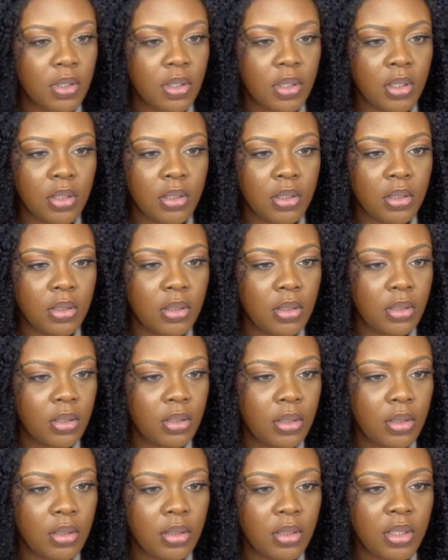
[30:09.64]
Oh,
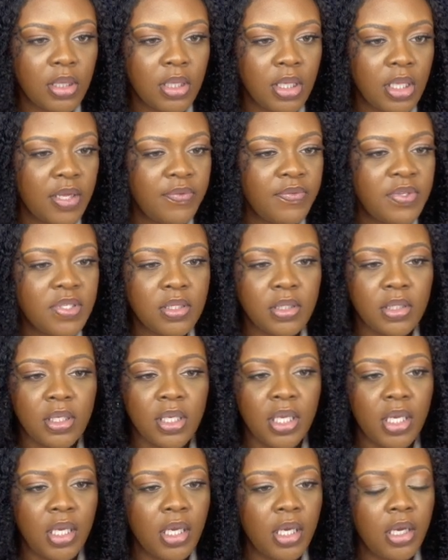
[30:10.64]
love is
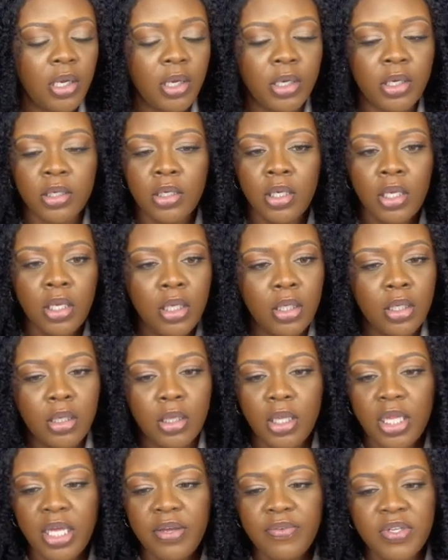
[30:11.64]
near.
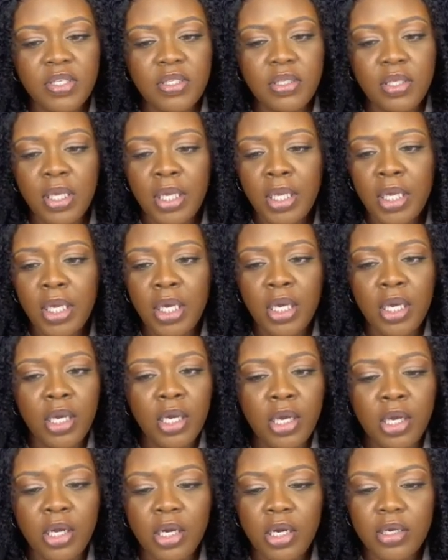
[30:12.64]
Love is
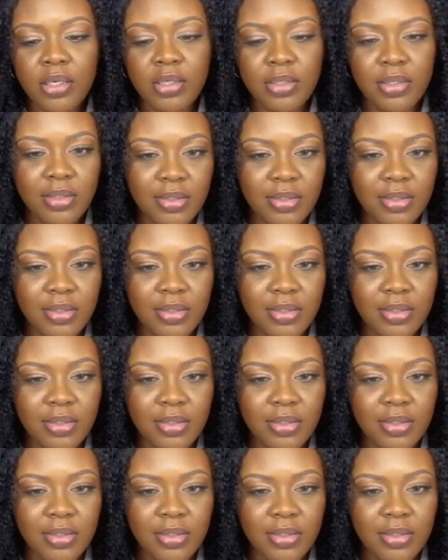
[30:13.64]
here.